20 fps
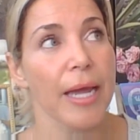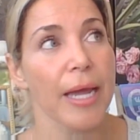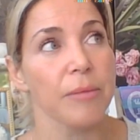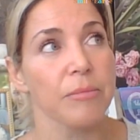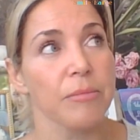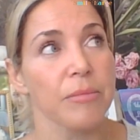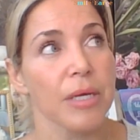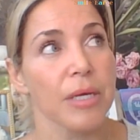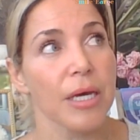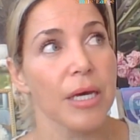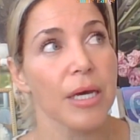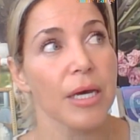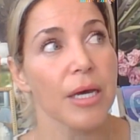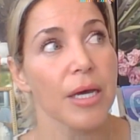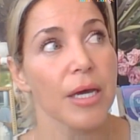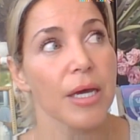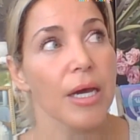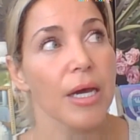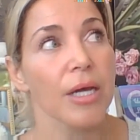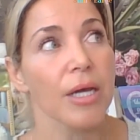I'm
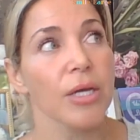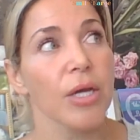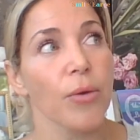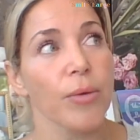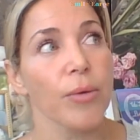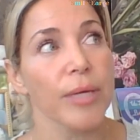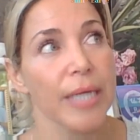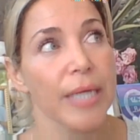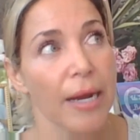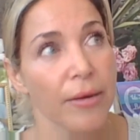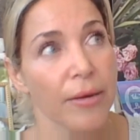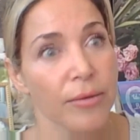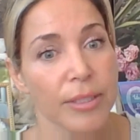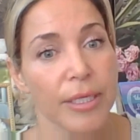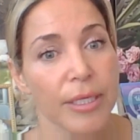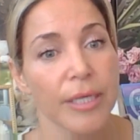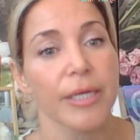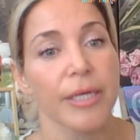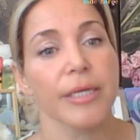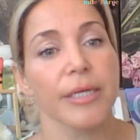going out
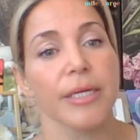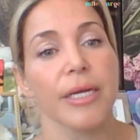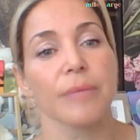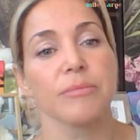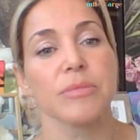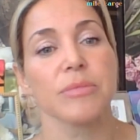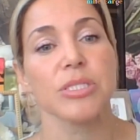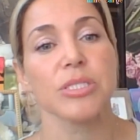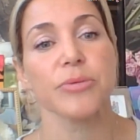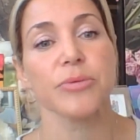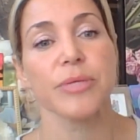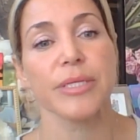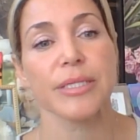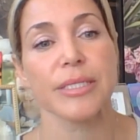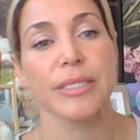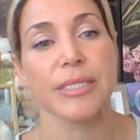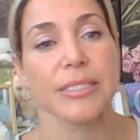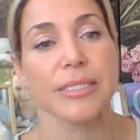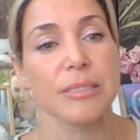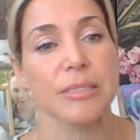there and I'm
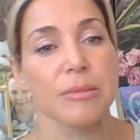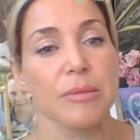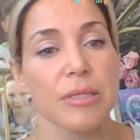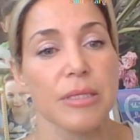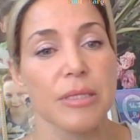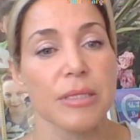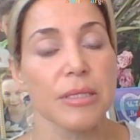doing these,